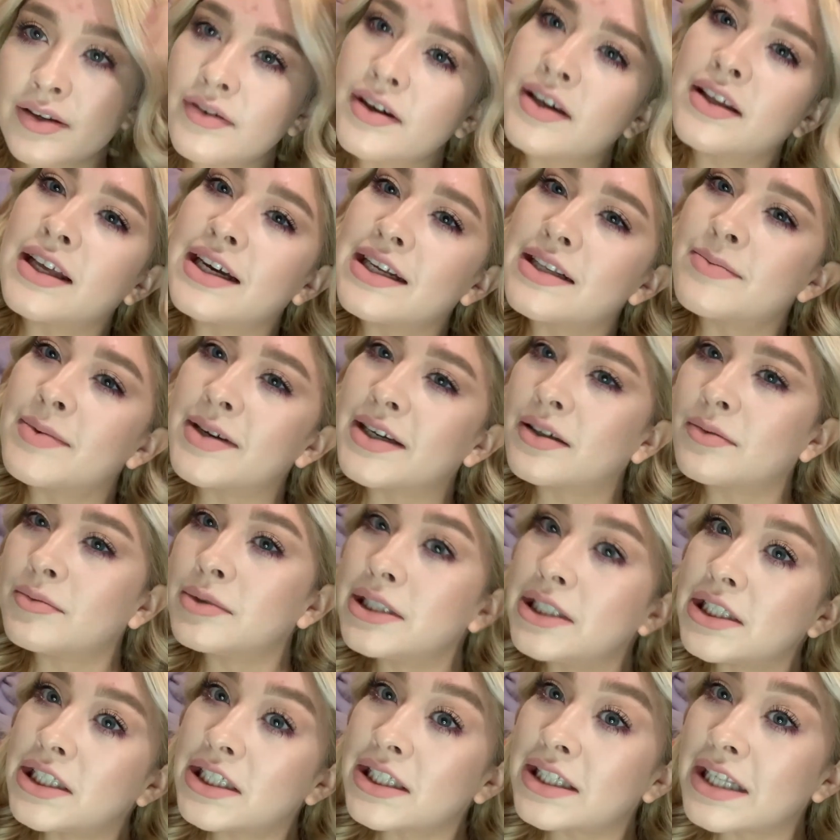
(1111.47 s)
that's my
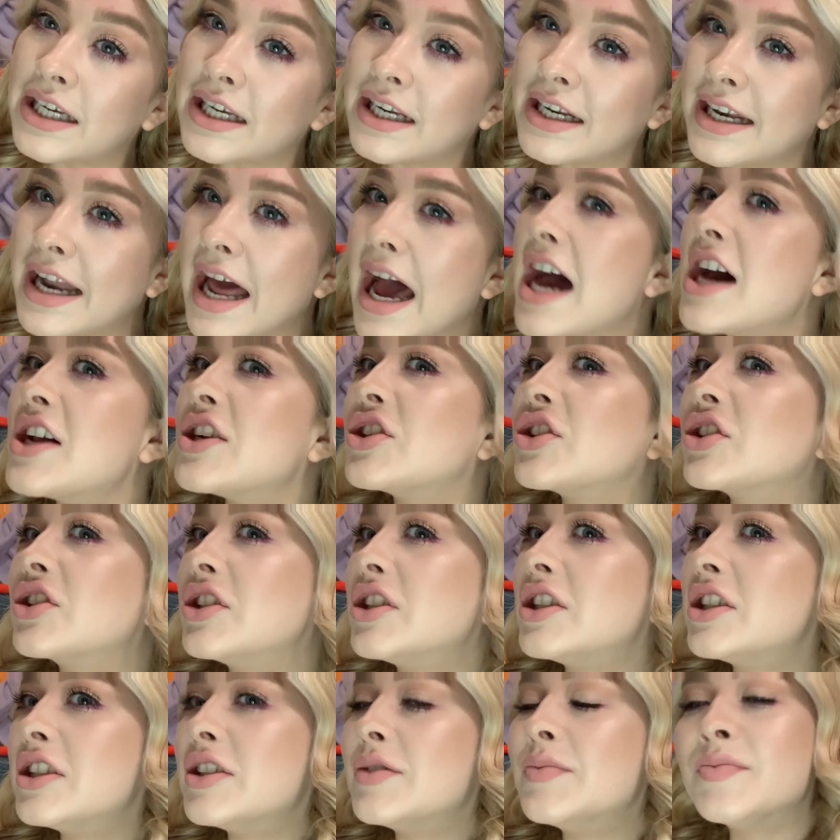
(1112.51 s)
complete just like
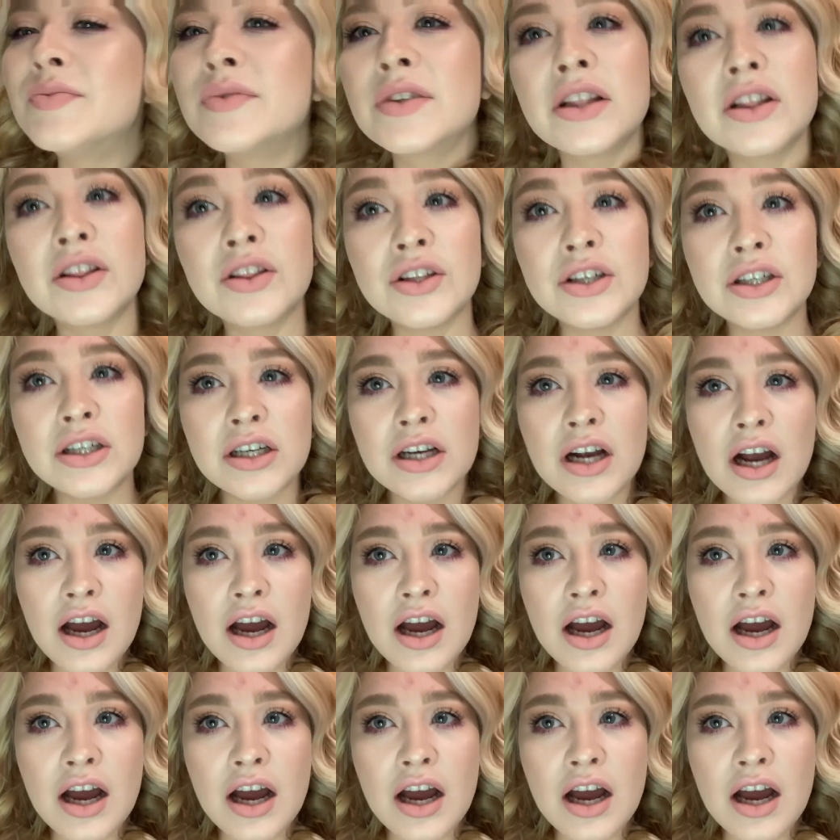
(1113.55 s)
natural look.